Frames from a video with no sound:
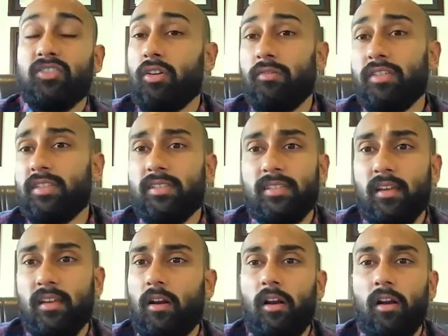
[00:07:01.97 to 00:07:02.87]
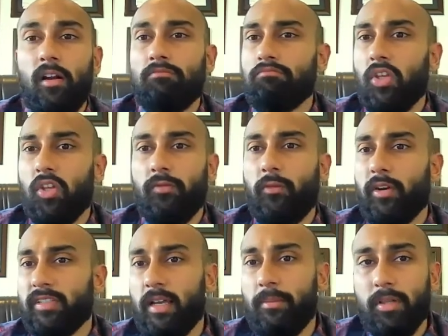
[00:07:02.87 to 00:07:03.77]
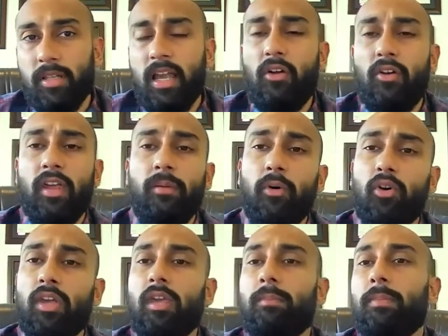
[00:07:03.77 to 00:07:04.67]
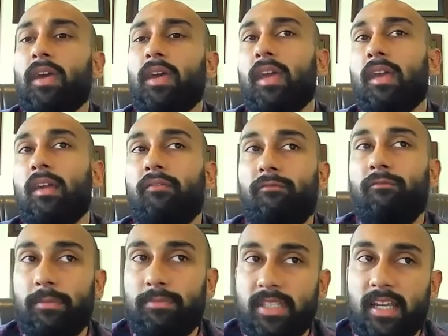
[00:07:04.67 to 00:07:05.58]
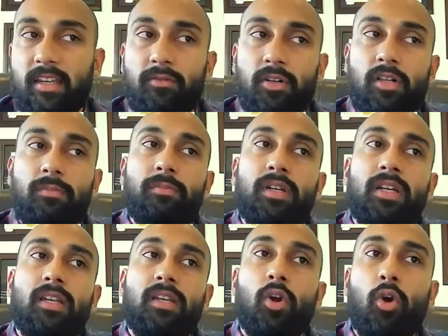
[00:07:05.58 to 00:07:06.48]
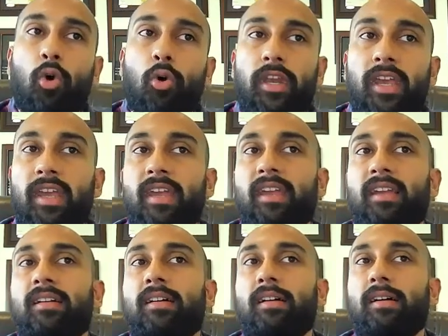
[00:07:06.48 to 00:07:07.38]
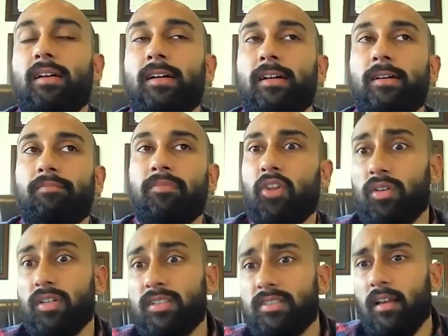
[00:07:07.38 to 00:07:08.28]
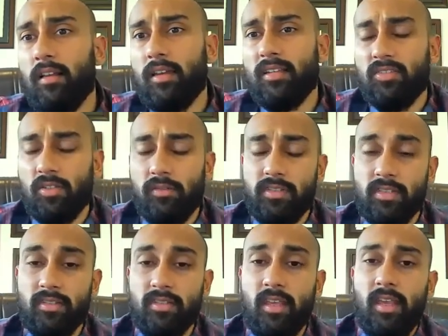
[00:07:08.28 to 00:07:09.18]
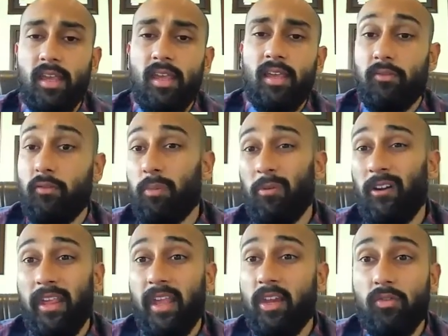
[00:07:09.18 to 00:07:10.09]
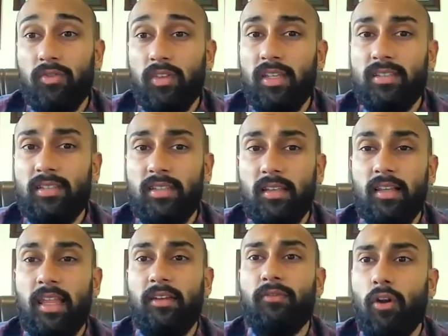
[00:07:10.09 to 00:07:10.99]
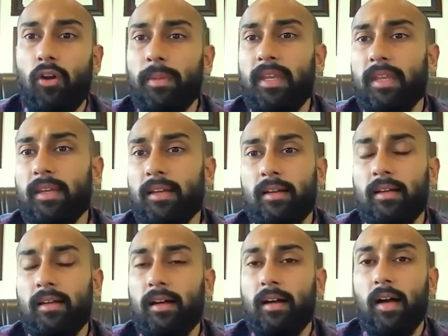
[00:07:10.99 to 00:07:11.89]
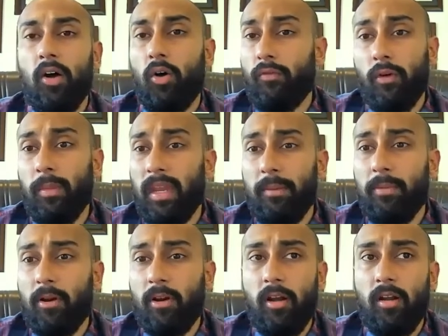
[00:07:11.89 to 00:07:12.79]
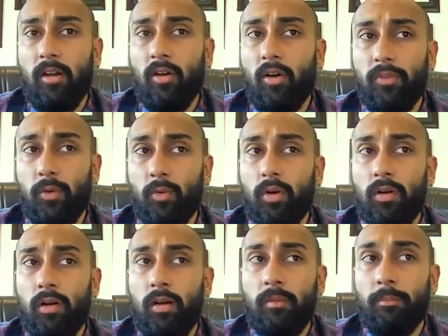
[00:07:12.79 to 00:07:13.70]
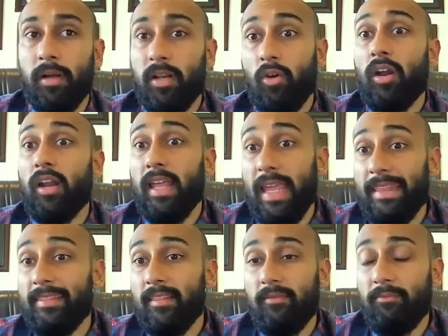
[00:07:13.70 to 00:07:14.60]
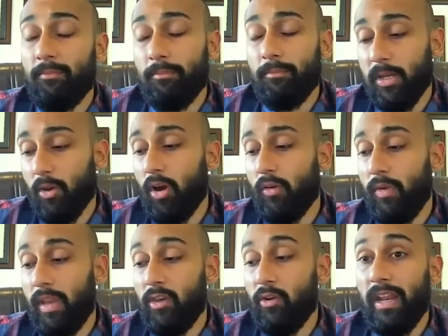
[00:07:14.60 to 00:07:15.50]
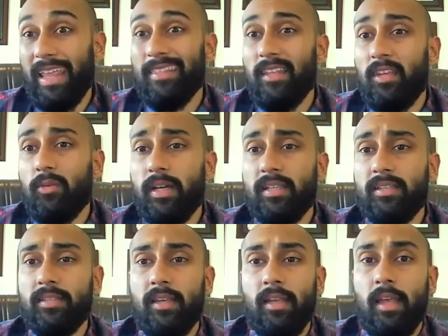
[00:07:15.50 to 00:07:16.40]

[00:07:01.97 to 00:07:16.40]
Services are, for example, accounting, bookkeeping, website development, coding, consulting services. If you're providing any of these, like from India or from any part of the world, but not when you're in the US,